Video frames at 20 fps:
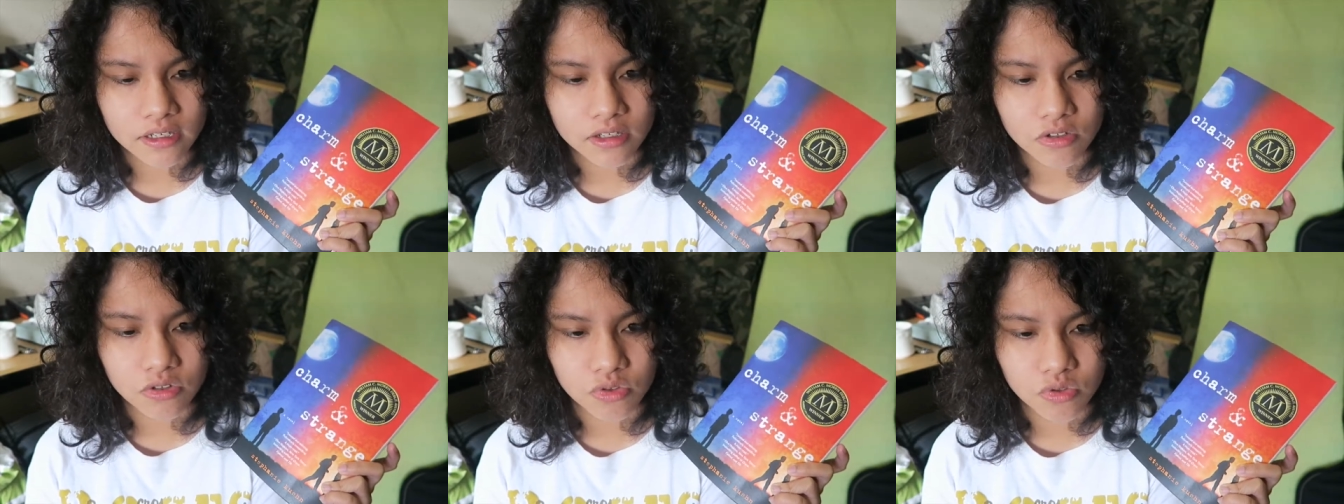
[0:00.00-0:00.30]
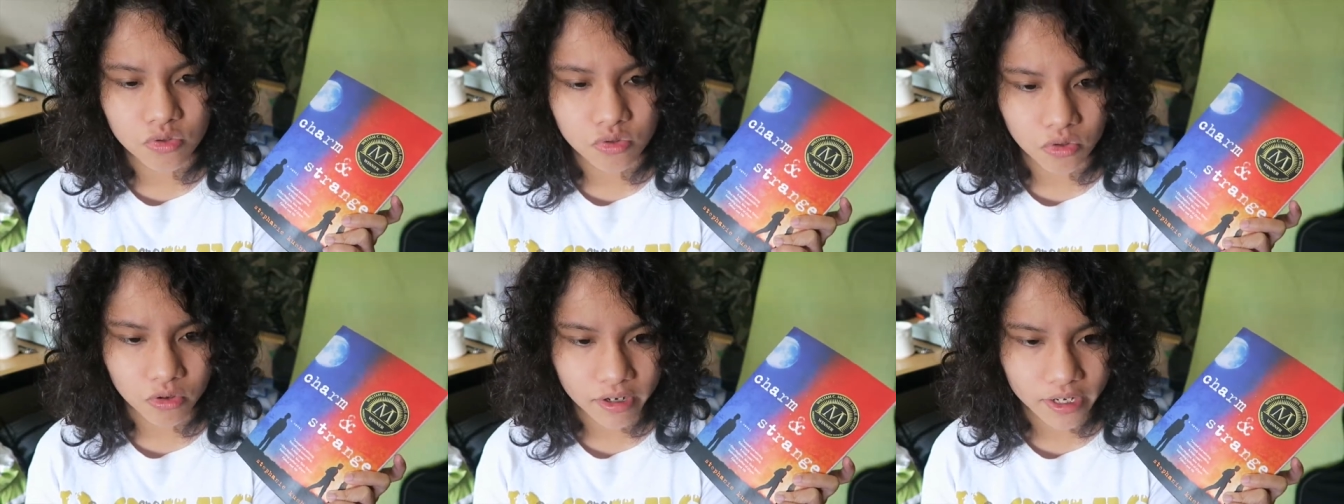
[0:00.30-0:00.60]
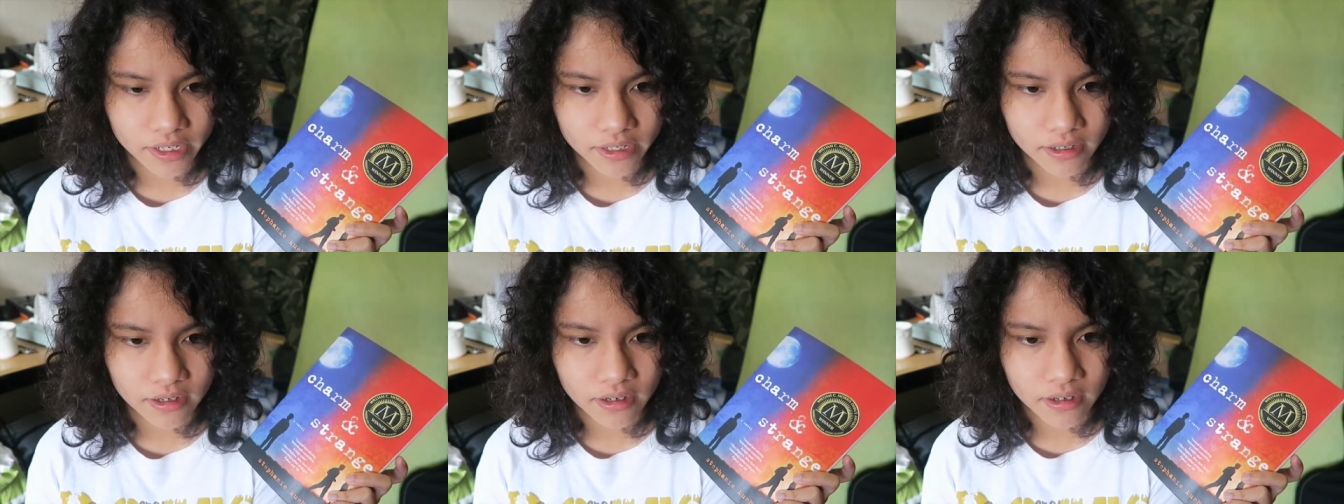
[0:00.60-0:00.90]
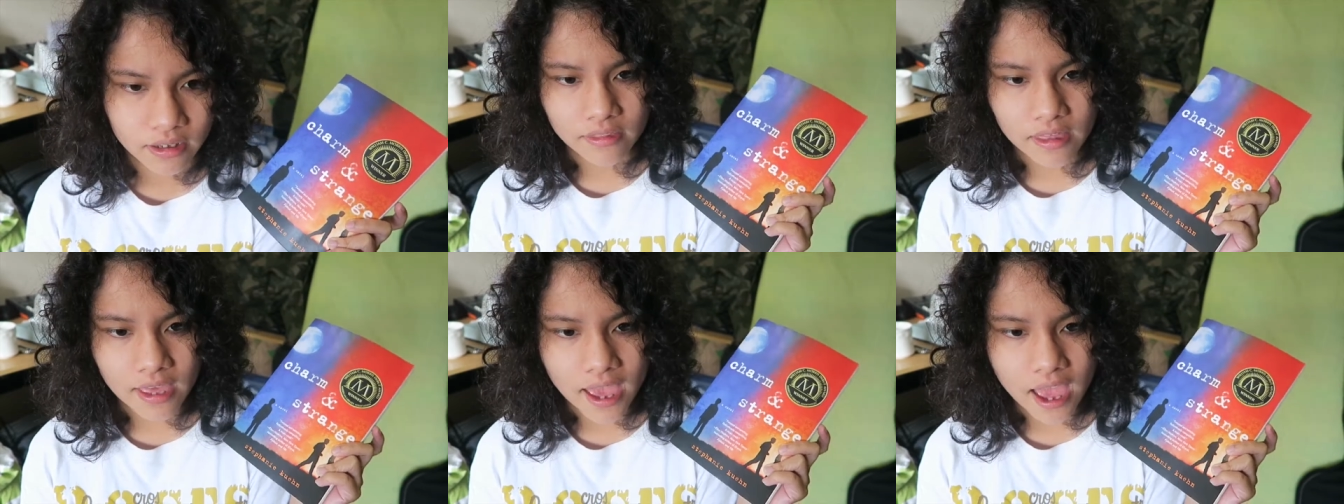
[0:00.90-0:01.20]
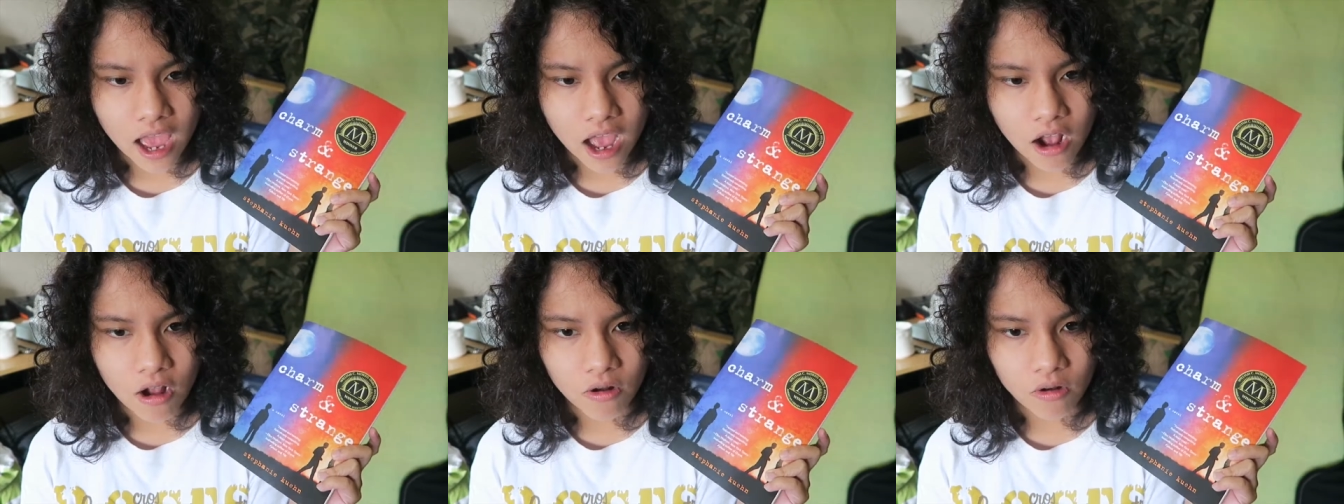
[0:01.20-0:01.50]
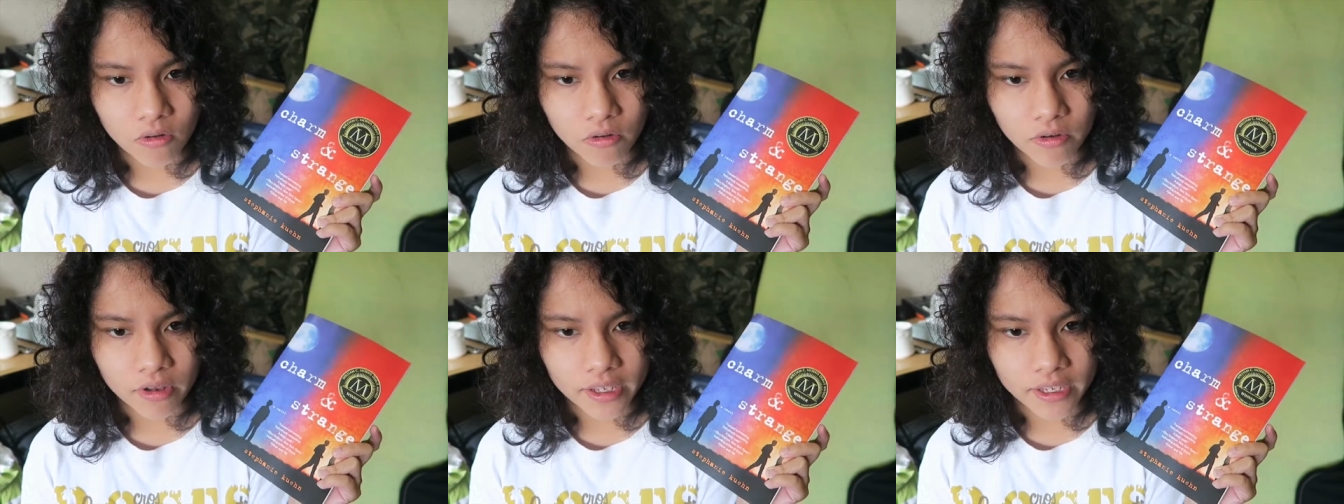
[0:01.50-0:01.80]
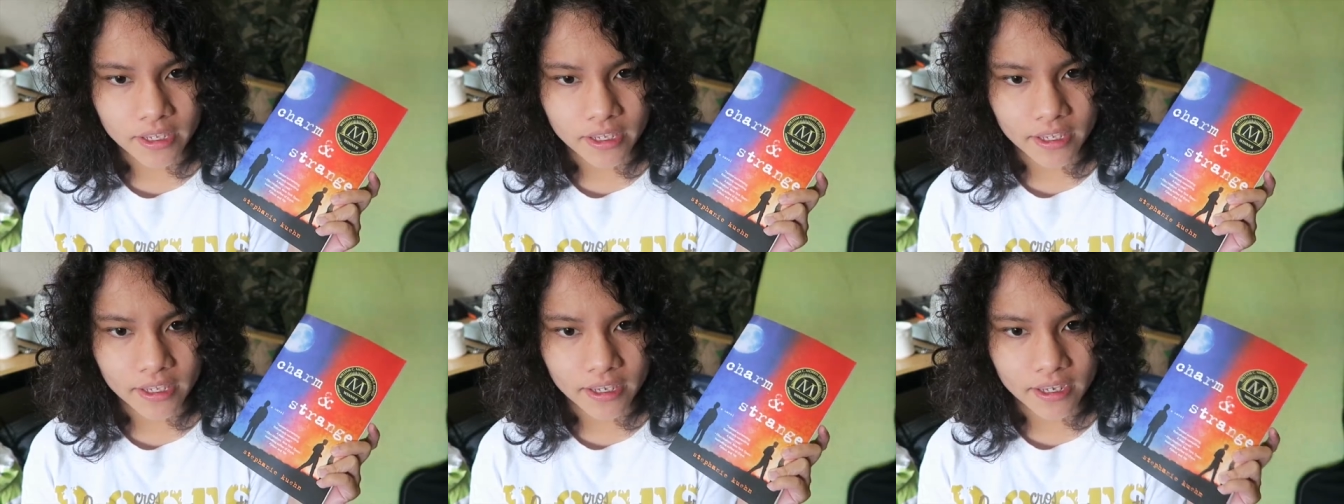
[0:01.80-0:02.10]
enjoyed how
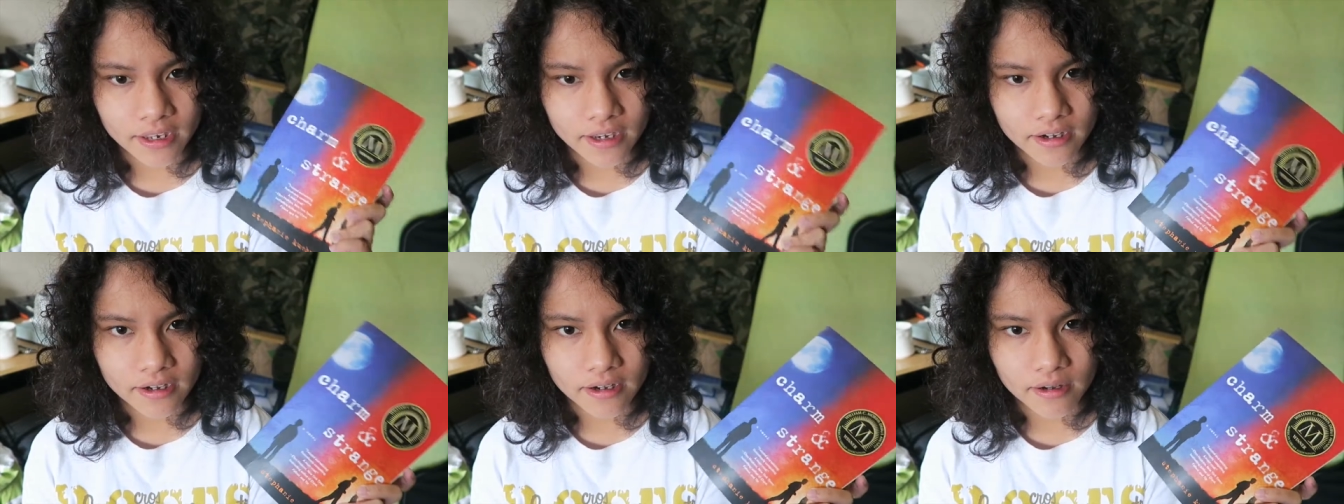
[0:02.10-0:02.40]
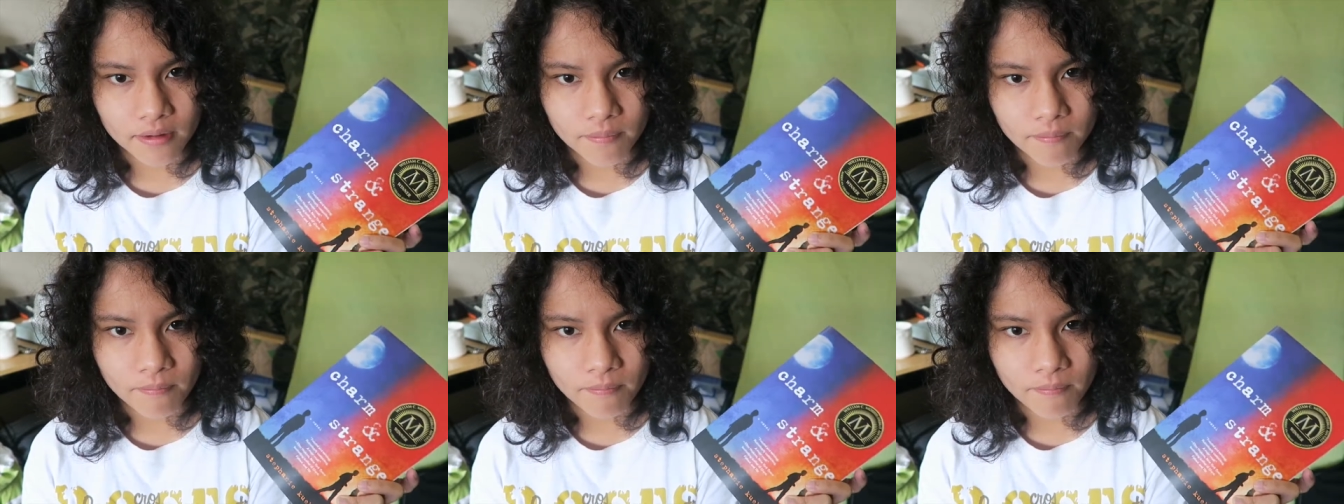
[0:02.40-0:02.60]
it